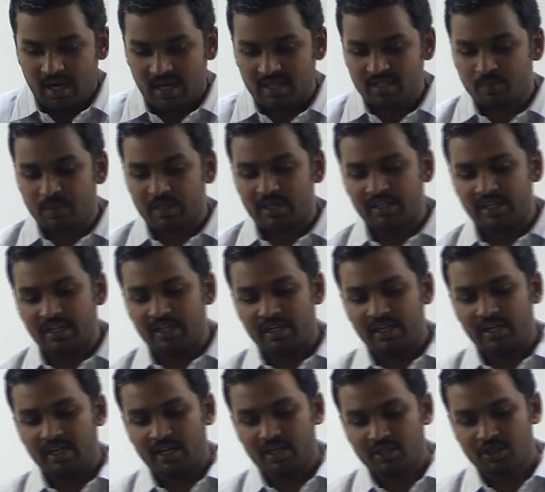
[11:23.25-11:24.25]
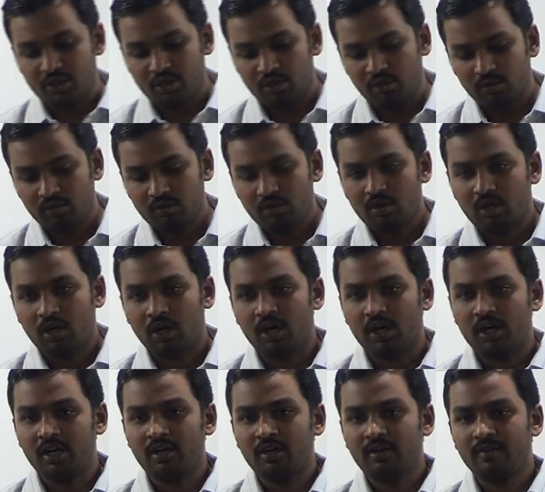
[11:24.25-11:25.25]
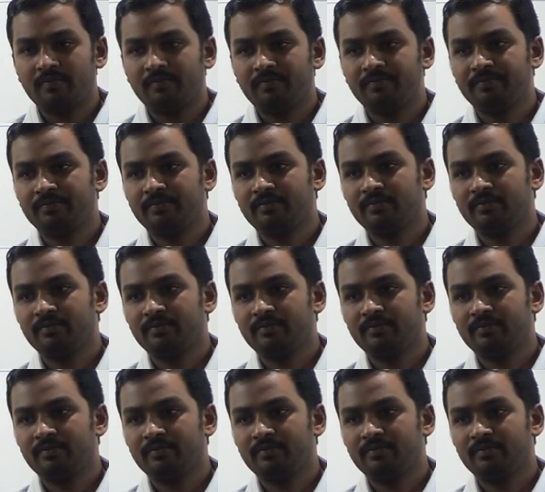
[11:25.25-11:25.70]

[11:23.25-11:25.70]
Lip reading: as per the agreed ratio, or